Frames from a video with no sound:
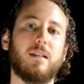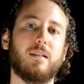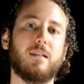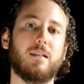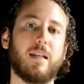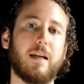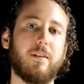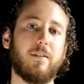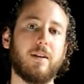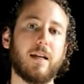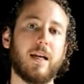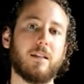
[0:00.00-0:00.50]

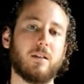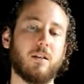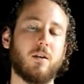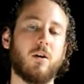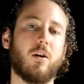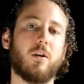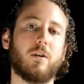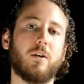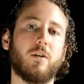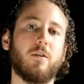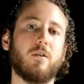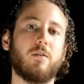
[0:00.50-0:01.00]
David Hayton
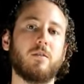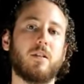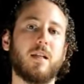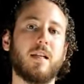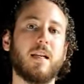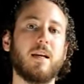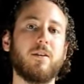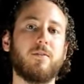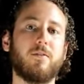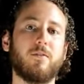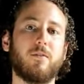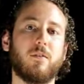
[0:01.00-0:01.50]
argues that
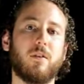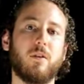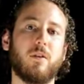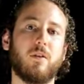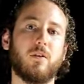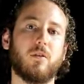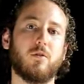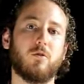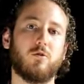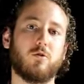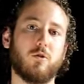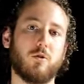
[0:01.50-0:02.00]
if
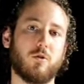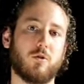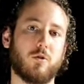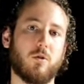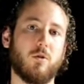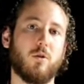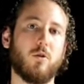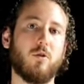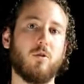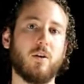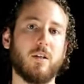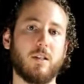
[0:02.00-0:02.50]
trust
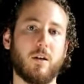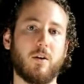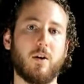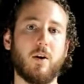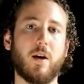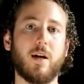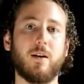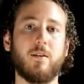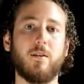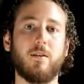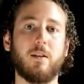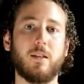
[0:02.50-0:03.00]
law is a
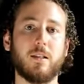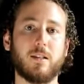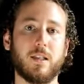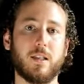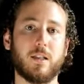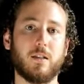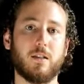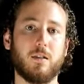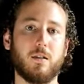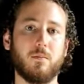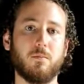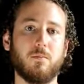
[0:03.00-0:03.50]
coherent
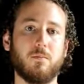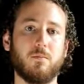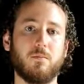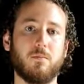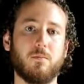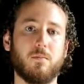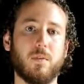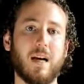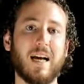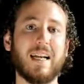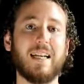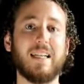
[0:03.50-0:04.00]
system,
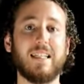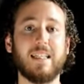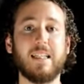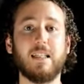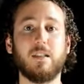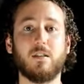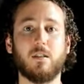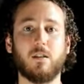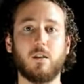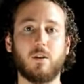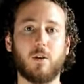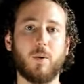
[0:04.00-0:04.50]
and it
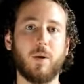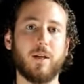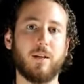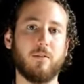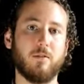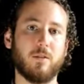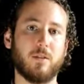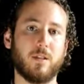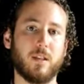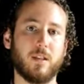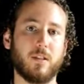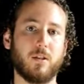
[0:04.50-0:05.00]
is a
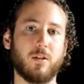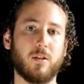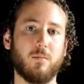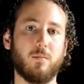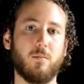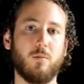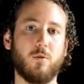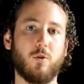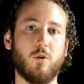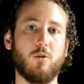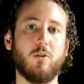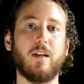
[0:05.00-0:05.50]
coherent system,
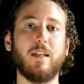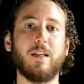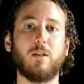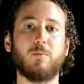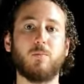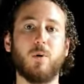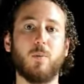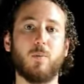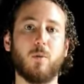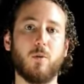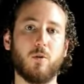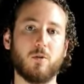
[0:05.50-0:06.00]
or at
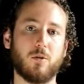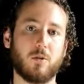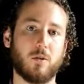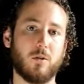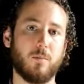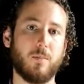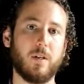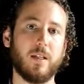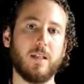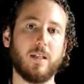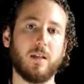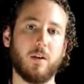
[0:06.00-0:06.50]
least purports to
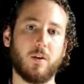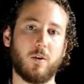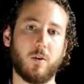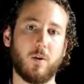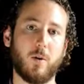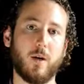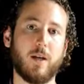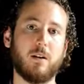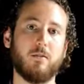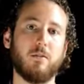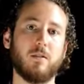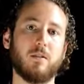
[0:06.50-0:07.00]
be a
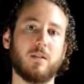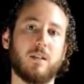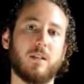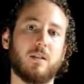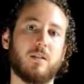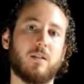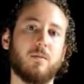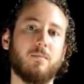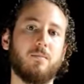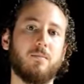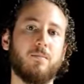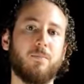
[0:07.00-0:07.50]
coherent
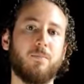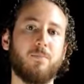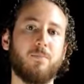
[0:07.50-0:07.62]
system,